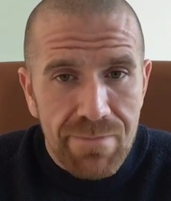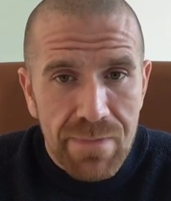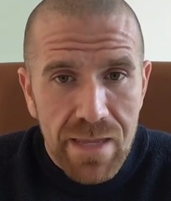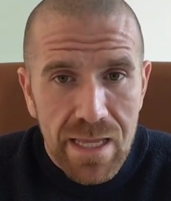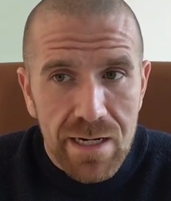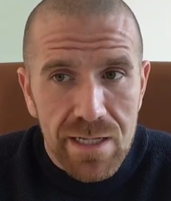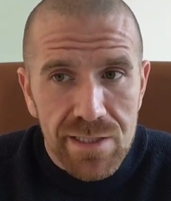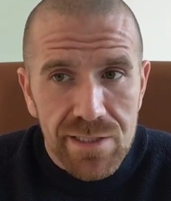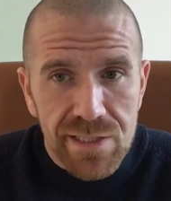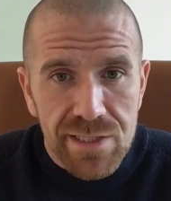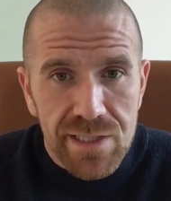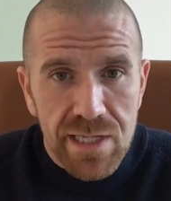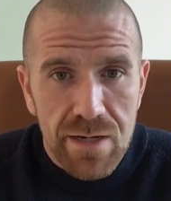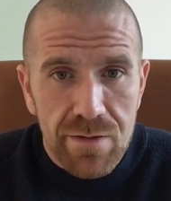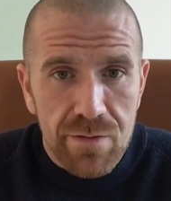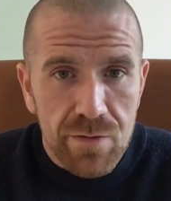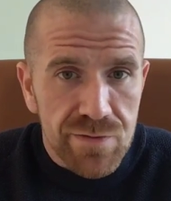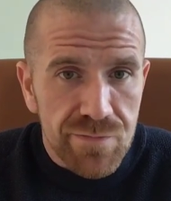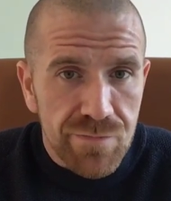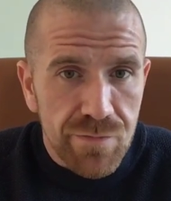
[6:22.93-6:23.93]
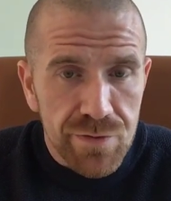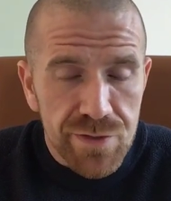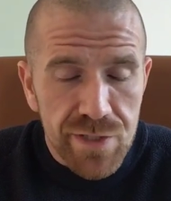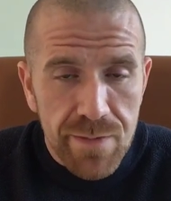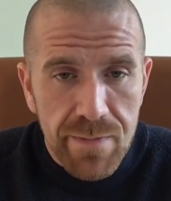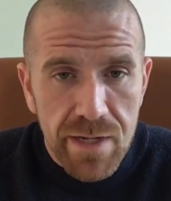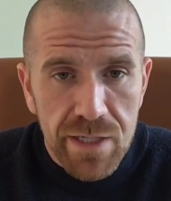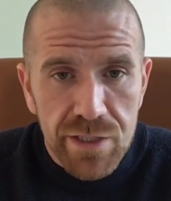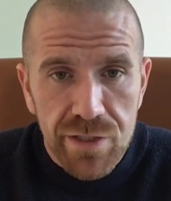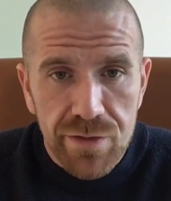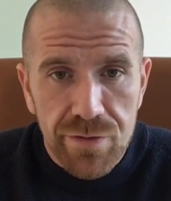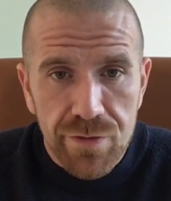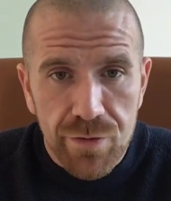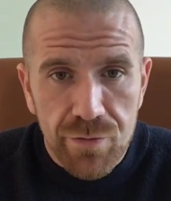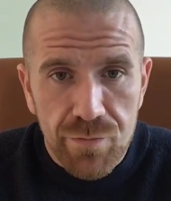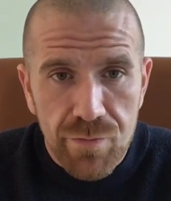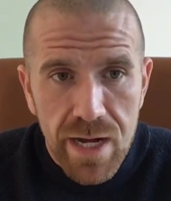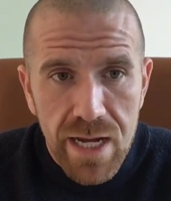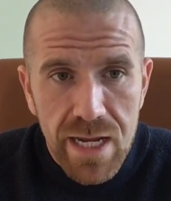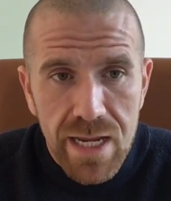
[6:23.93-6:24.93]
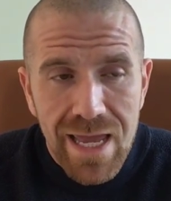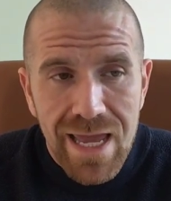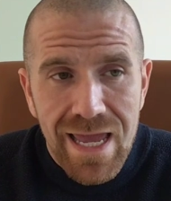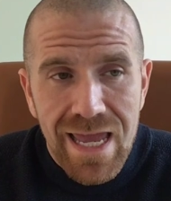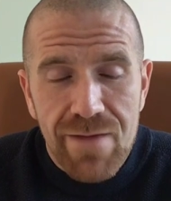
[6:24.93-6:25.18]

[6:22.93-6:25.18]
And as I said, those foods I mentioned, they're great.